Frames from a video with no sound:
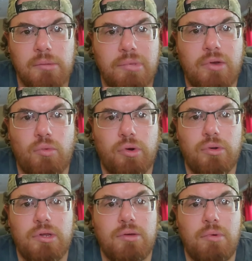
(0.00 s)
been
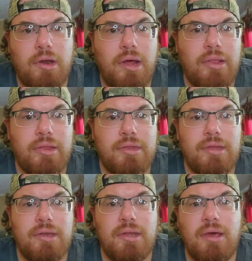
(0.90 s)
rude to you by not
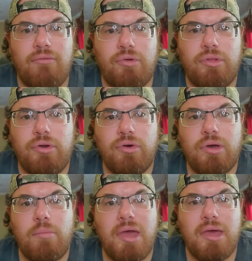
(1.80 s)
listening to every little
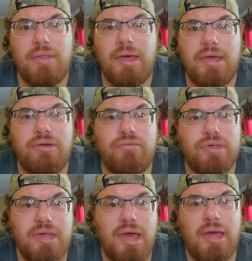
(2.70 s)
command that you've
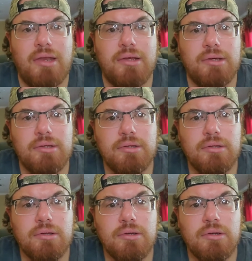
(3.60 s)
said.
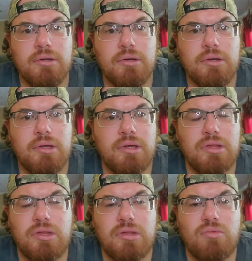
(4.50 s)

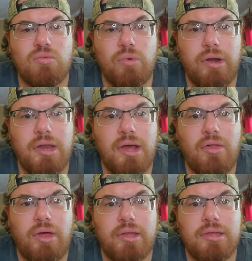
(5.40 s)
It's
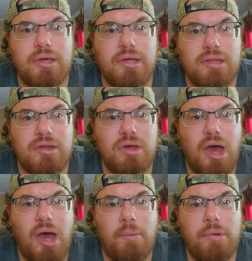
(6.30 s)
ridiculous. It's a
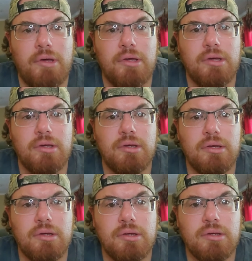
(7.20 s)
job.
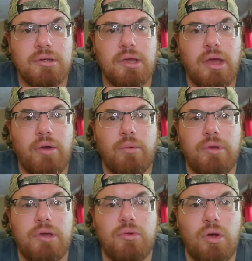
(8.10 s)

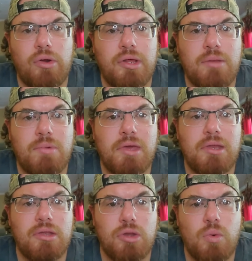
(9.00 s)
You don't need to
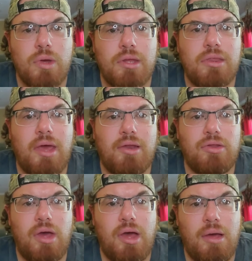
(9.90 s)
be doing that
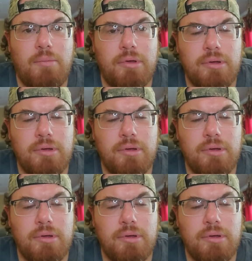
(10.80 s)
job.